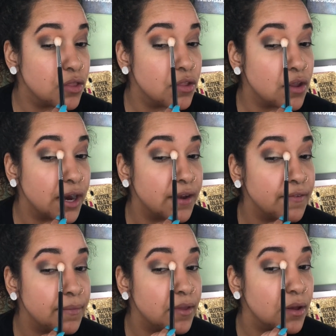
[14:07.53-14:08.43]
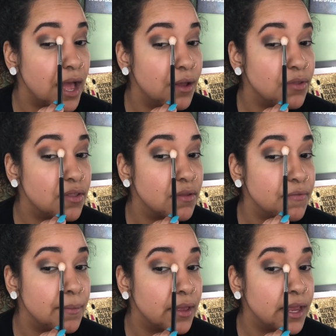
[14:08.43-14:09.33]
starting from
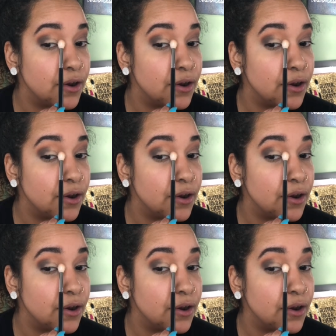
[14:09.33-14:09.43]
the